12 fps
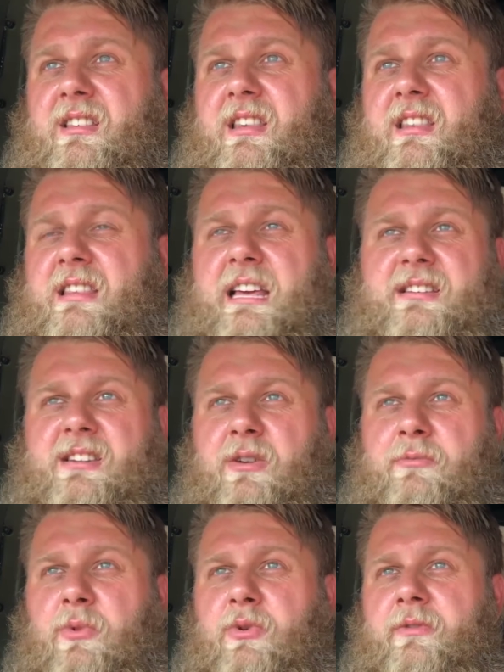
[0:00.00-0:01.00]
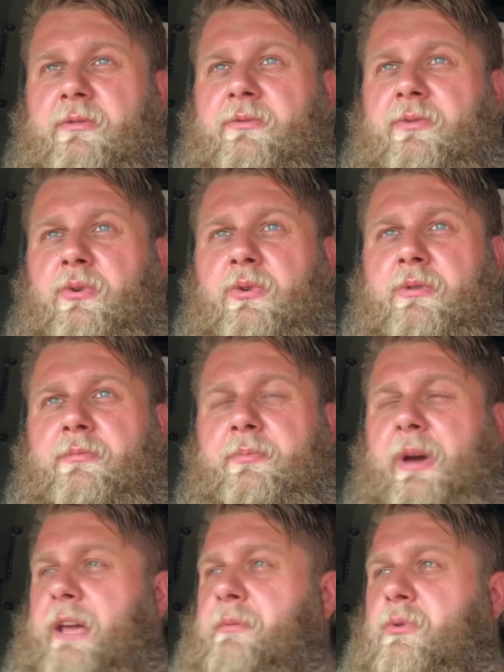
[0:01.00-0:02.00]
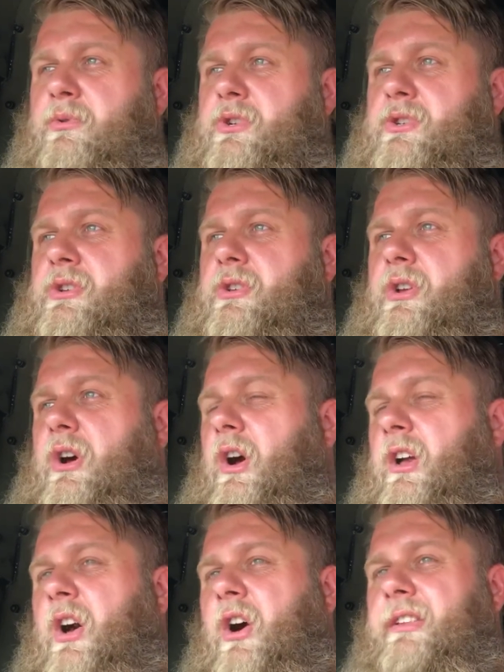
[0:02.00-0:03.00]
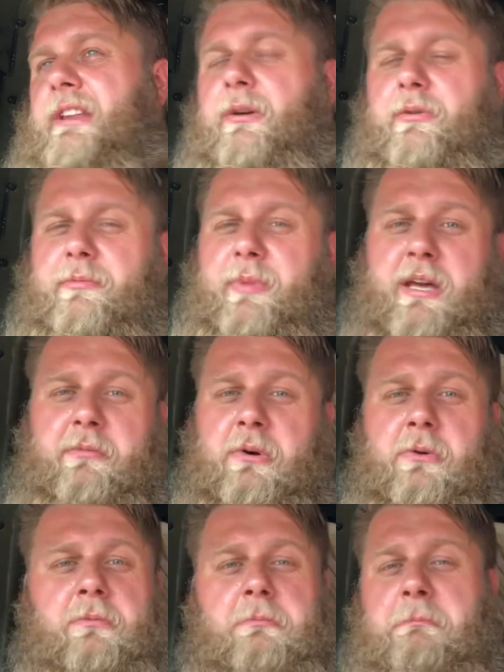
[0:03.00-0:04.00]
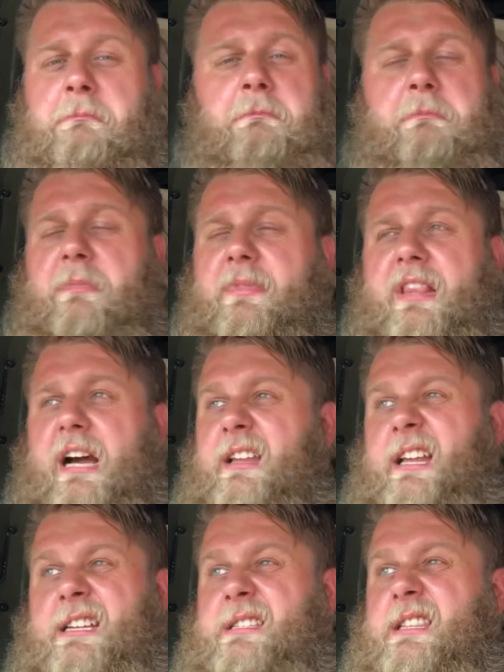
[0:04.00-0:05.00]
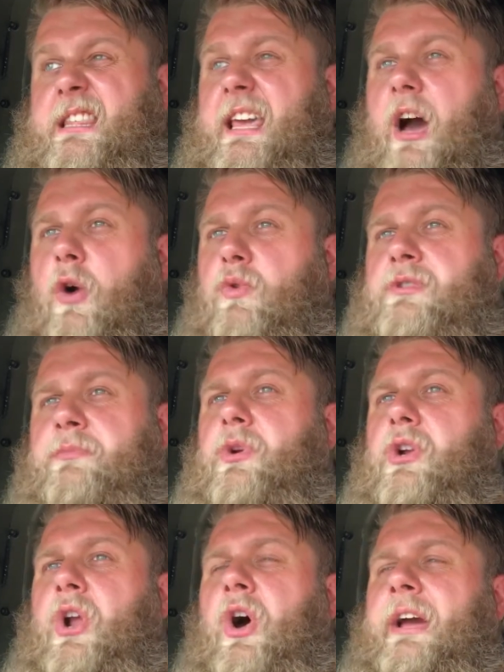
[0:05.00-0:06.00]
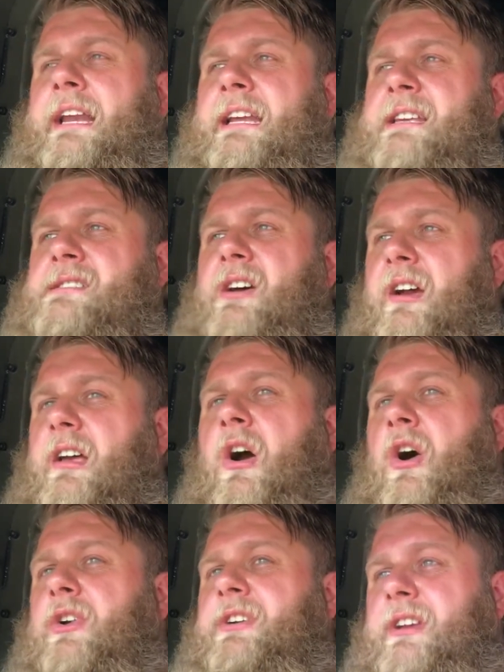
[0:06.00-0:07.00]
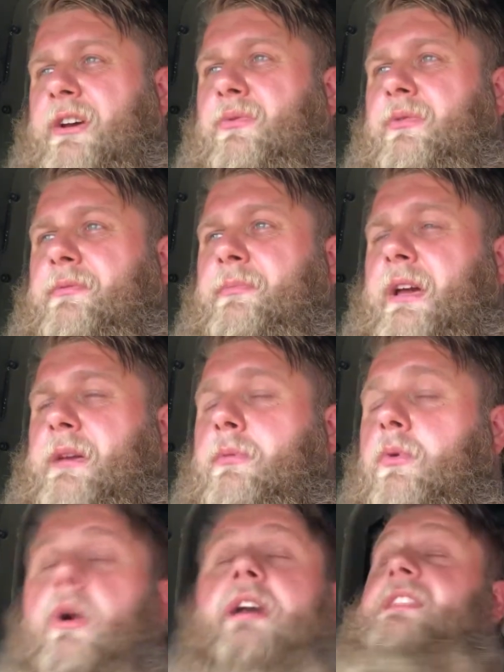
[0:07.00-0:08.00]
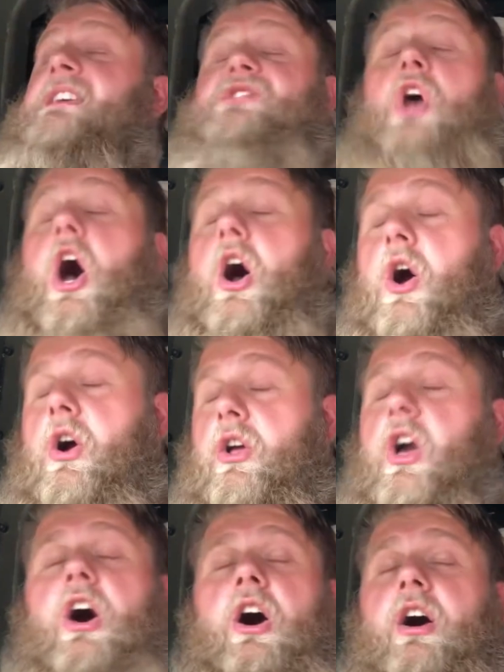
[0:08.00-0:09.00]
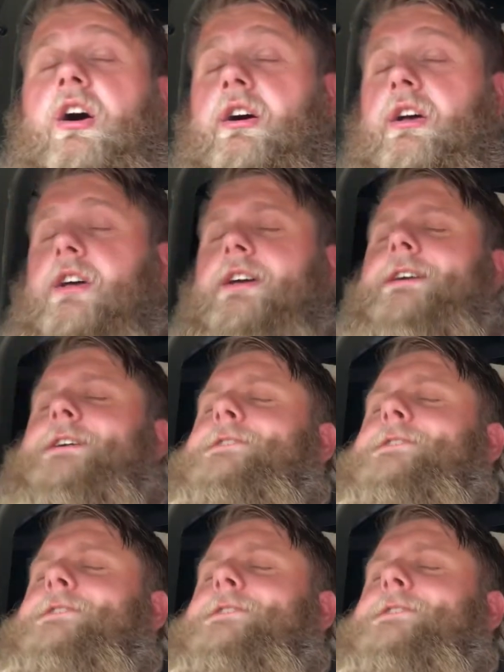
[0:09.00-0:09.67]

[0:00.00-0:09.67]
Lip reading: there's no moving forward. People just, I can't deal with people. That's the ultimate line, is I can't deal with people. And this car is